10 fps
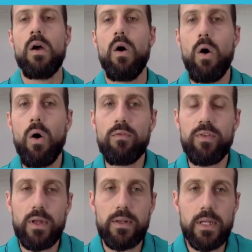of
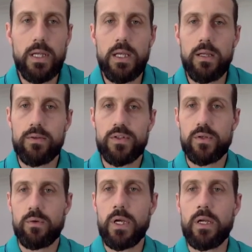the
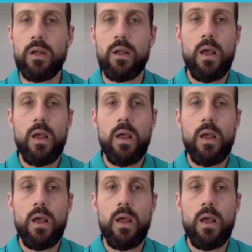screen.